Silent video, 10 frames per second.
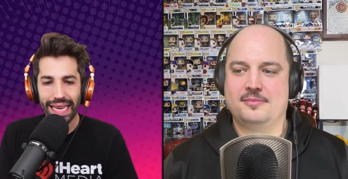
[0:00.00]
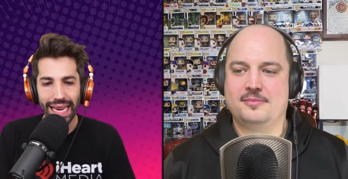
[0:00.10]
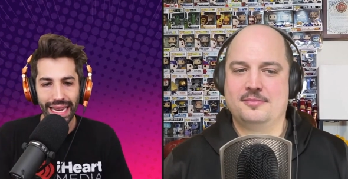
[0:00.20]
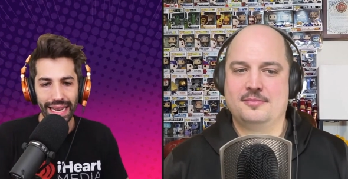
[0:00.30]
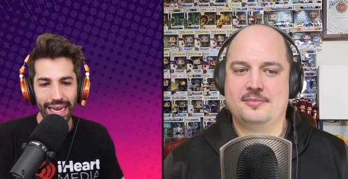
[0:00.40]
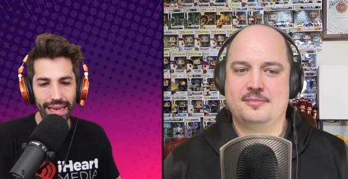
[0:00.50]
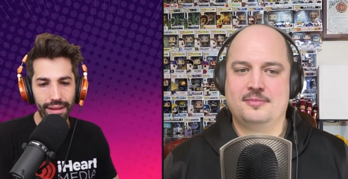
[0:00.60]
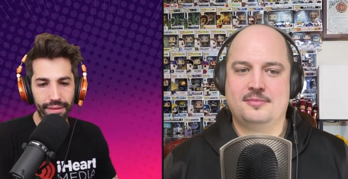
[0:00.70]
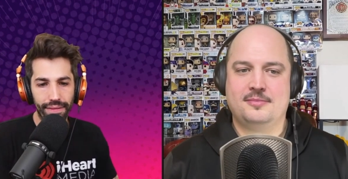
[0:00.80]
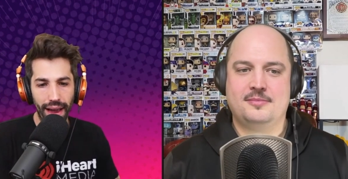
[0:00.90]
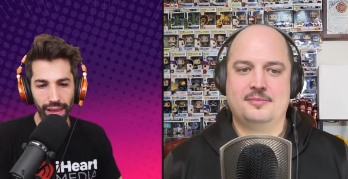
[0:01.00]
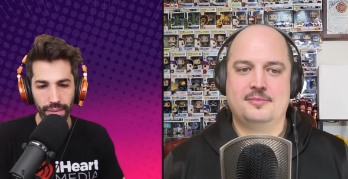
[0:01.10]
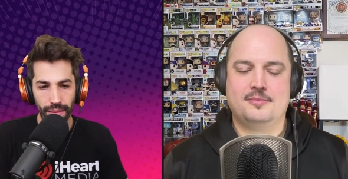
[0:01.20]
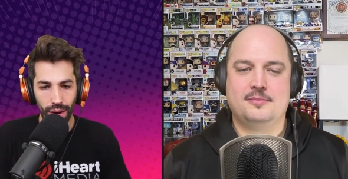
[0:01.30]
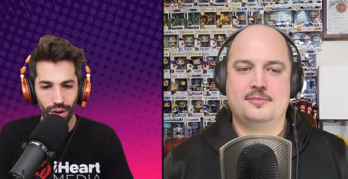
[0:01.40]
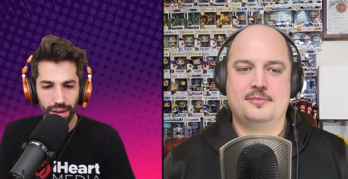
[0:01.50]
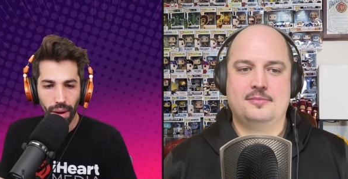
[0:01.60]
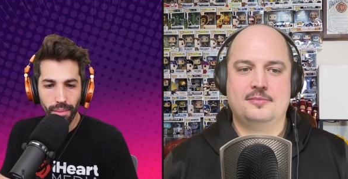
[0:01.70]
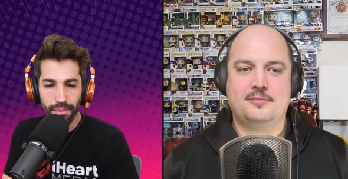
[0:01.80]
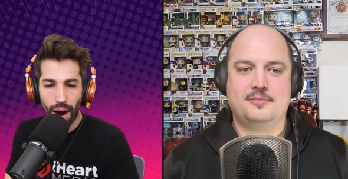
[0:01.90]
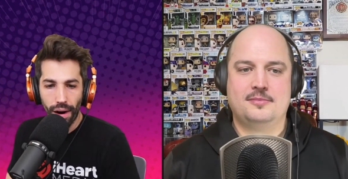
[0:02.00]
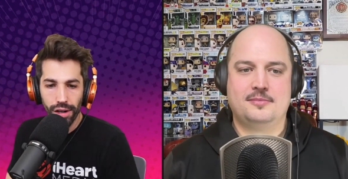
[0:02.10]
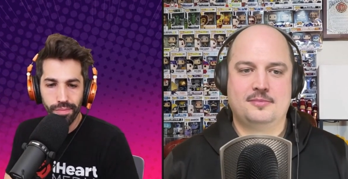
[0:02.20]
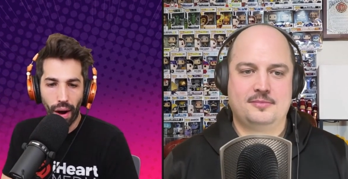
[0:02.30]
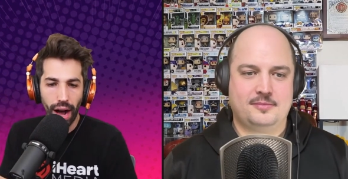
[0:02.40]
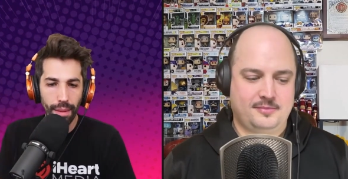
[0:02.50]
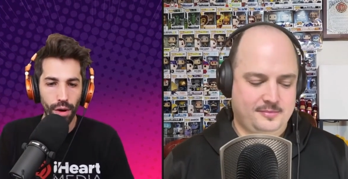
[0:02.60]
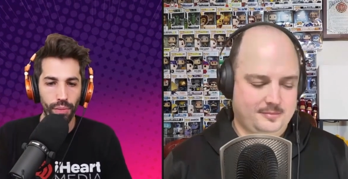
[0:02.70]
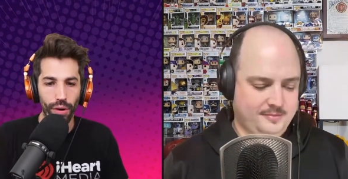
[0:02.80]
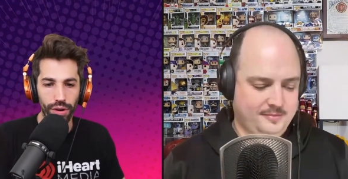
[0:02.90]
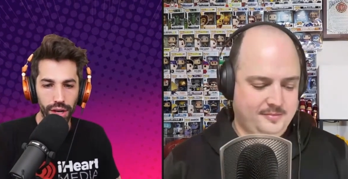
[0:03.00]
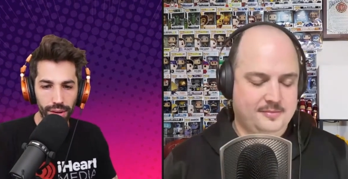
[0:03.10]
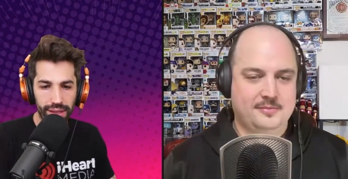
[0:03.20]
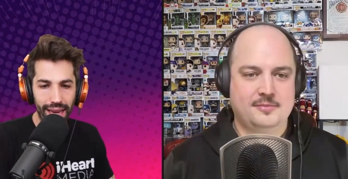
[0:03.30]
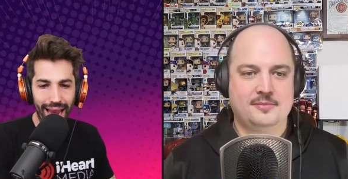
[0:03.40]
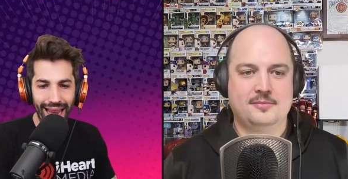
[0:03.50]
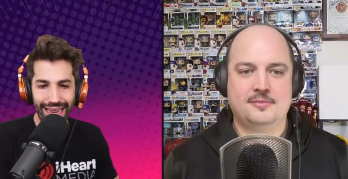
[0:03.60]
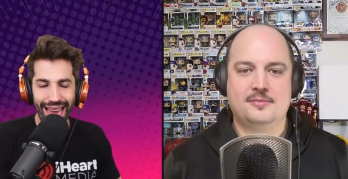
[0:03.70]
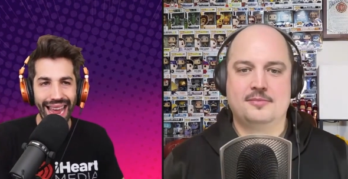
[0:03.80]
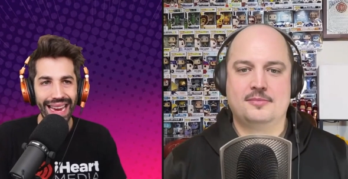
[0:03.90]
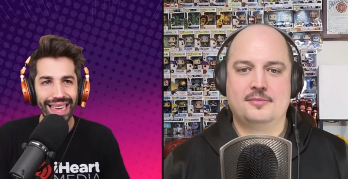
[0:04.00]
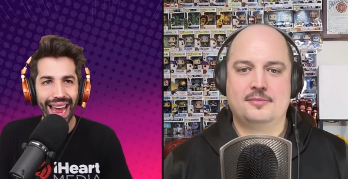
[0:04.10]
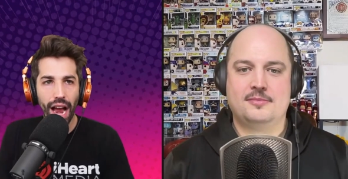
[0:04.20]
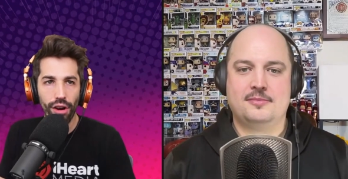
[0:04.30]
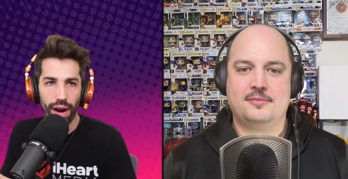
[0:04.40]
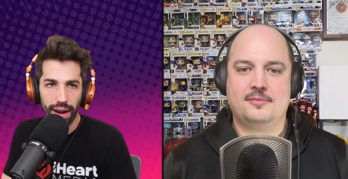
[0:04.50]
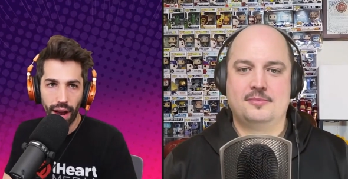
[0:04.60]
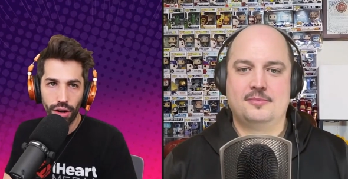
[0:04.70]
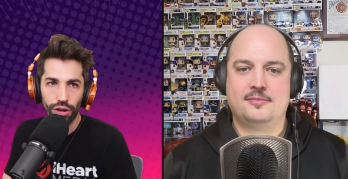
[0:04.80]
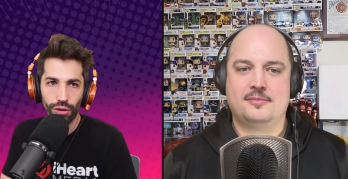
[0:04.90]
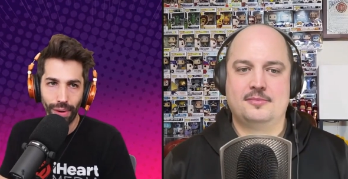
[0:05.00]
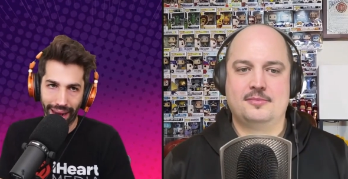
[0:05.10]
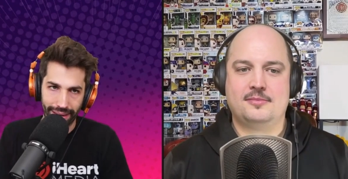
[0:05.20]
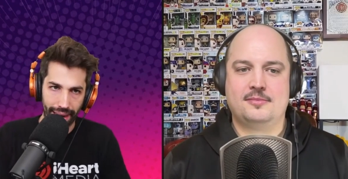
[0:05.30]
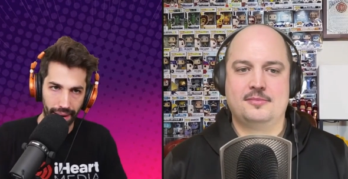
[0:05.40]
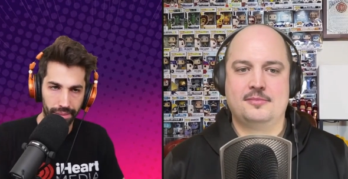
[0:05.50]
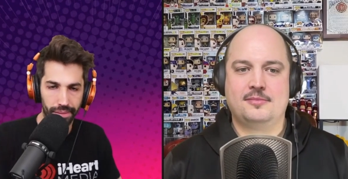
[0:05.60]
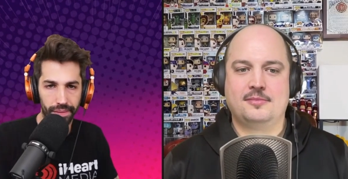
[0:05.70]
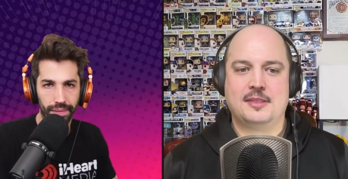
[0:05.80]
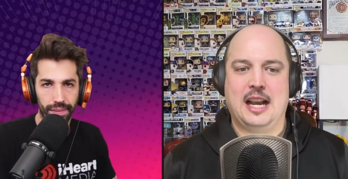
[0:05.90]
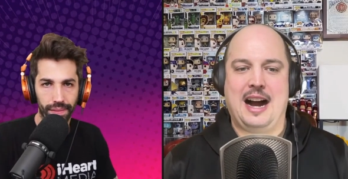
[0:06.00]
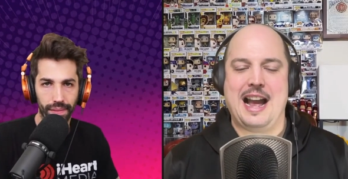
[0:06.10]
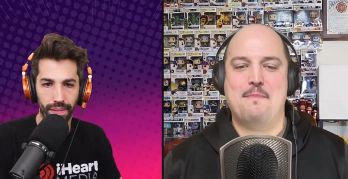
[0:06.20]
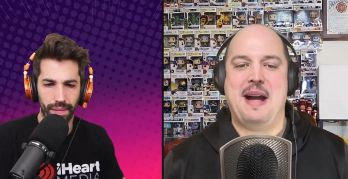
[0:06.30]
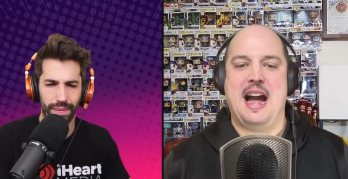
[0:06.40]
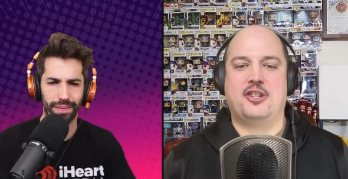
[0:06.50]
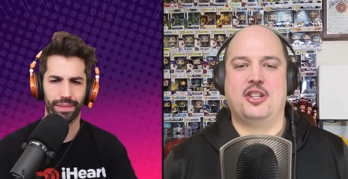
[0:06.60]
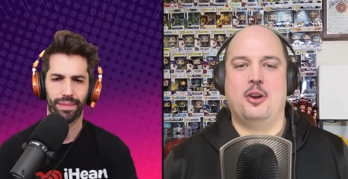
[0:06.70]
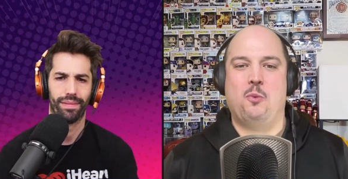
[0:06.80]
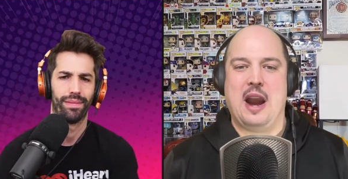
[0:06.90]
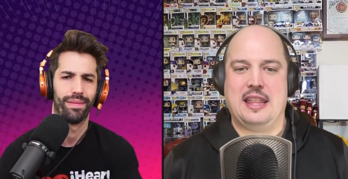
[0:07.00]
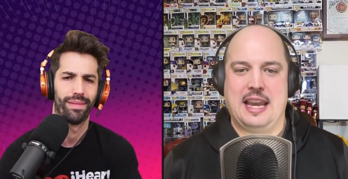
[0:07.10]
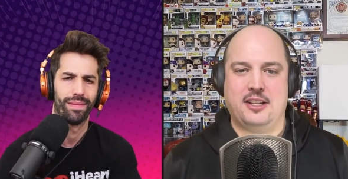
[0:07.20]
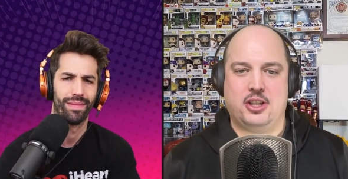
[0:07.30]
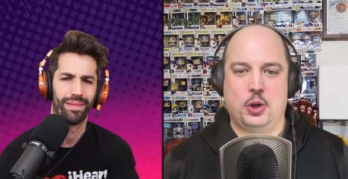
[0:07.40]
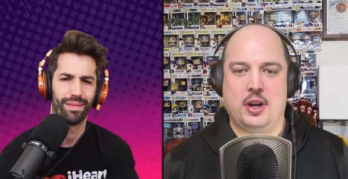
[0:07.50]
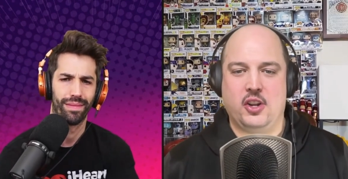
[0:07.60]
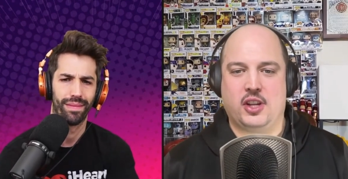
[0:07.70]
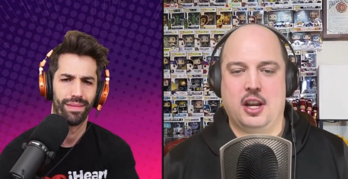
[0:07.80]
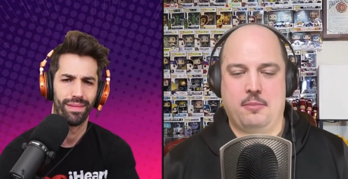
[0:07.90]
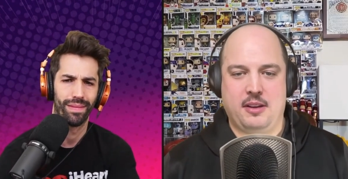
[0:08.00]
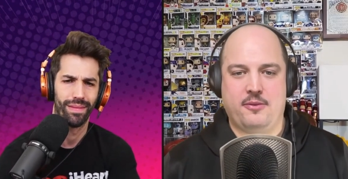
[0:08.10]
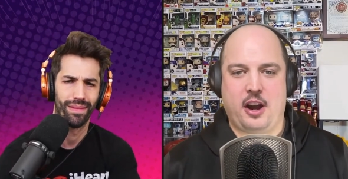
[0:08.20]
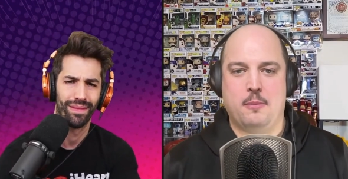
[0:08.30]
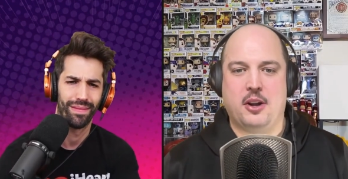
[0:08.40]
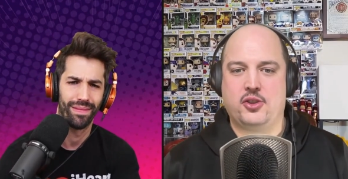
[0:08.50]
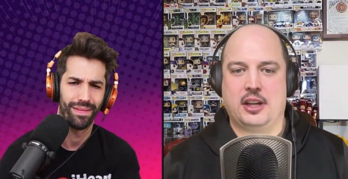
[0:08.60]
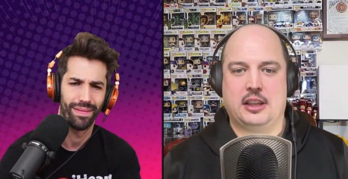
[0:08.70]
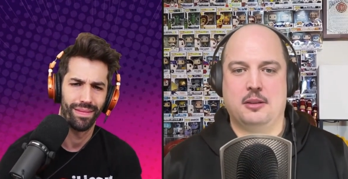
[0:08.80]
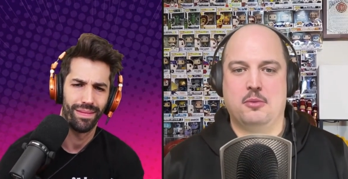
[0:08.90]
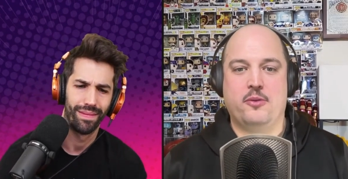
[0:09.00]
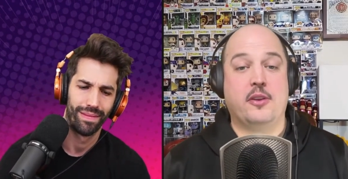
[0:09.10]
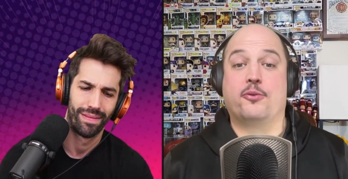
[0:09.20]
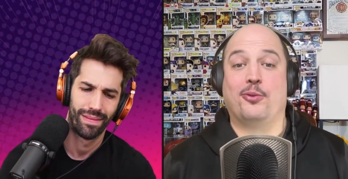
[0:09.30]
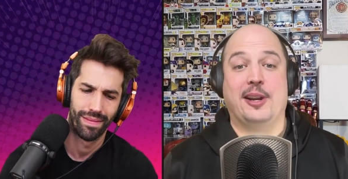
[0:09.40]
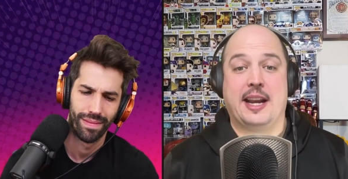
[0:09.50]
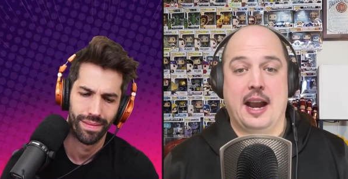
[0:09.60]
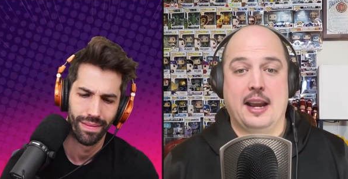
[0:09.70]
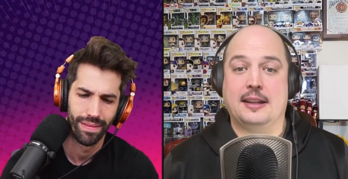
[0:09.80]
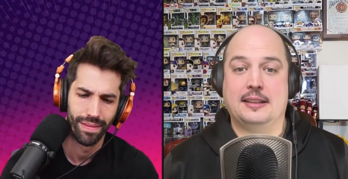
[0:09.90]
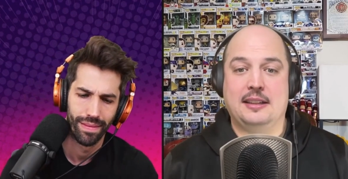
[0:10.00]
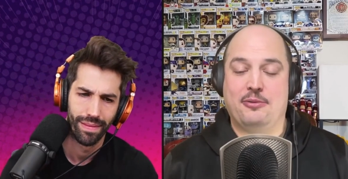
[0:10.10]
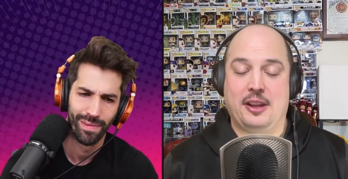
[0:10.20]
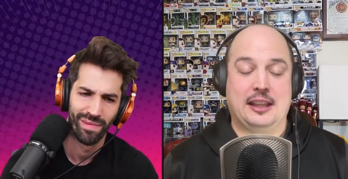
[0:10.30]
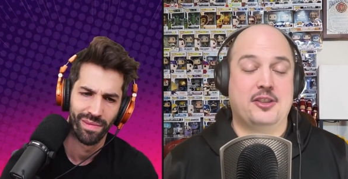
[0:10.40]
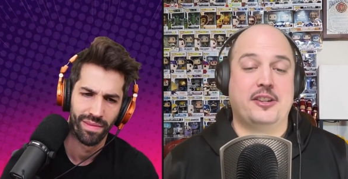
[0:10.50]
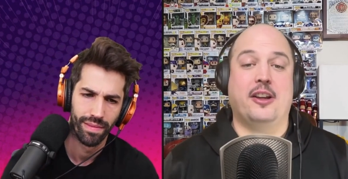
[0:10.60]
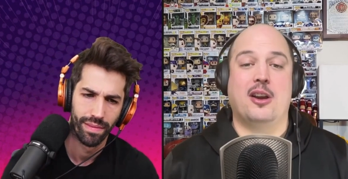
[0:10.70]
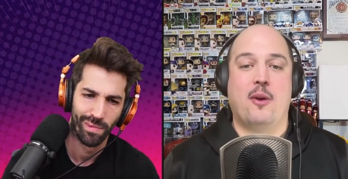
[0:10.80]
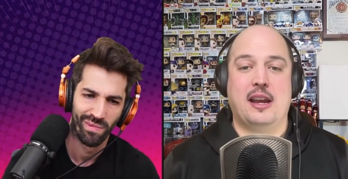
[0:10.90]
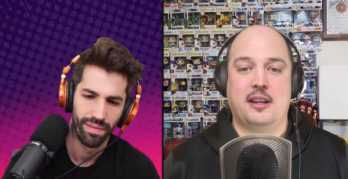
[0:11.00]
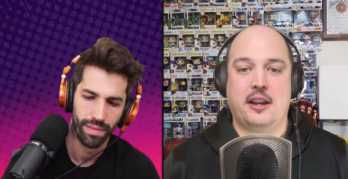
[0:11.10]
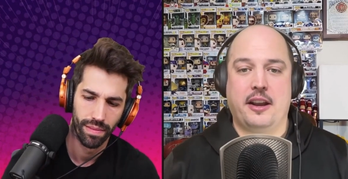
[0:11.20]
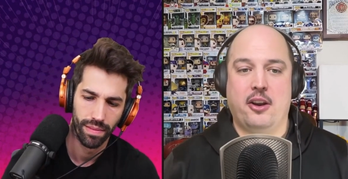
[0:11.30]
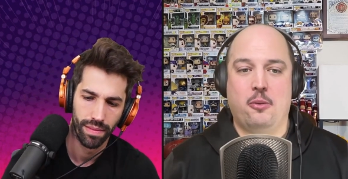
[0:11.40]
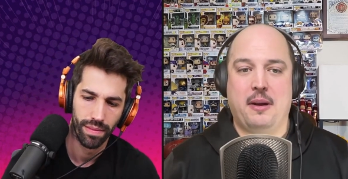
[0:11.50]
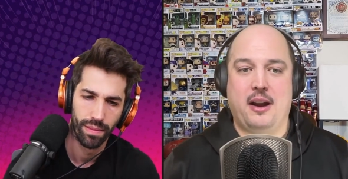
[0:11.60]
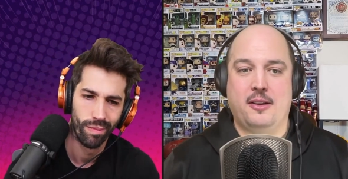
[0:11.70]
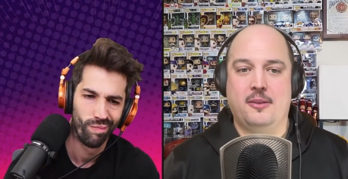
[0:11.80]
Speaker 1: in development with Marge Bob producing and Kate Herron directing.
Speaker 2: I imagine the way they do it is going to be very much like the movie Free Guy. I feel like it's the only way you can go about it.